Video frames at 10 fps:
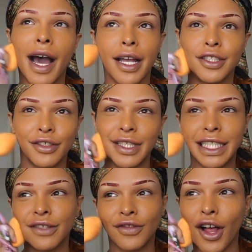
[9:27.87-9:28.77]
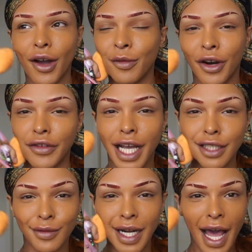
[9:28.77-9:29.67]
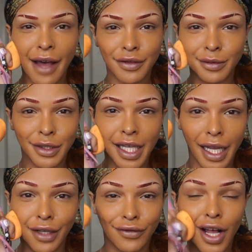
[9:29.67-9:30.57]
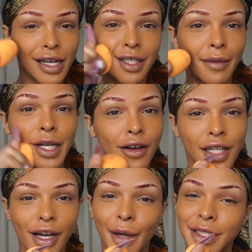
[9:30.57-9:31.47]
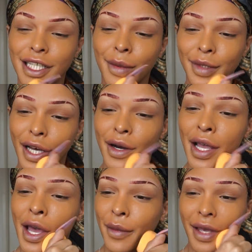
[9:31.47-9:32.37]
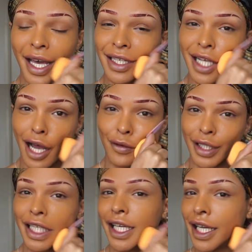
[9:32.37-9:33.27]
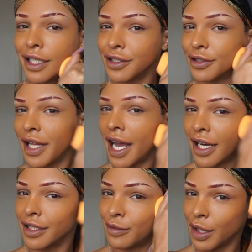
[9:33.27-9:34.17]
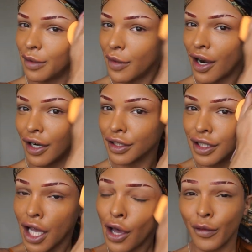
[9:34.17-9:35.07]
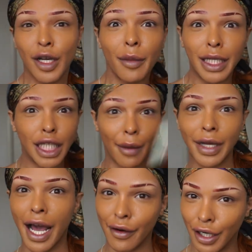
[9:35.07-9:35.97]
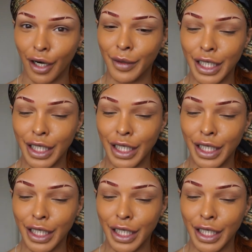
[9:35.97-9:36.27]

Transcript: I do need to vlog more. If you guys want to have some skating vlogs, let me know in the comments down below, because I really can do that, because me and Mars, we're going to be thumping out here.